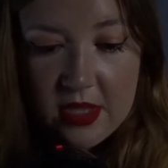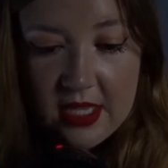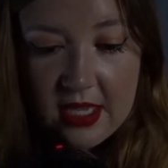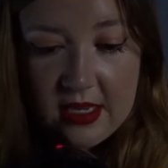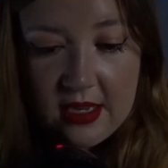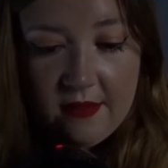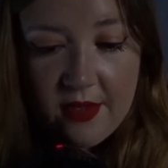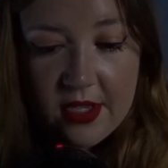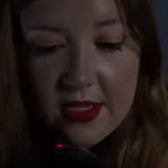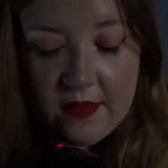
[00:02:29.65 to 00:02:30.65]
but they had
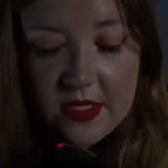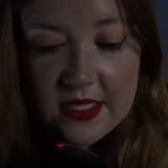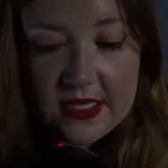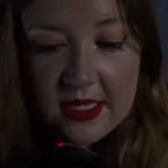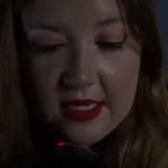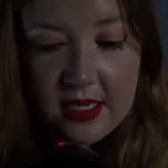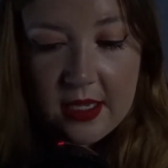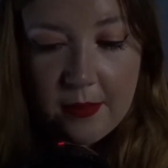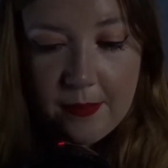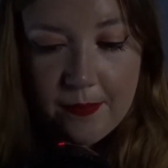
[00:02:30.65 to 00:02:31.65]
never even
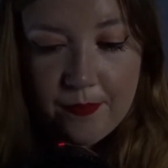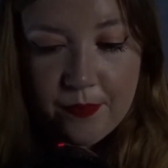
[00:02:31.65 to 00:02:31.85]
seen him.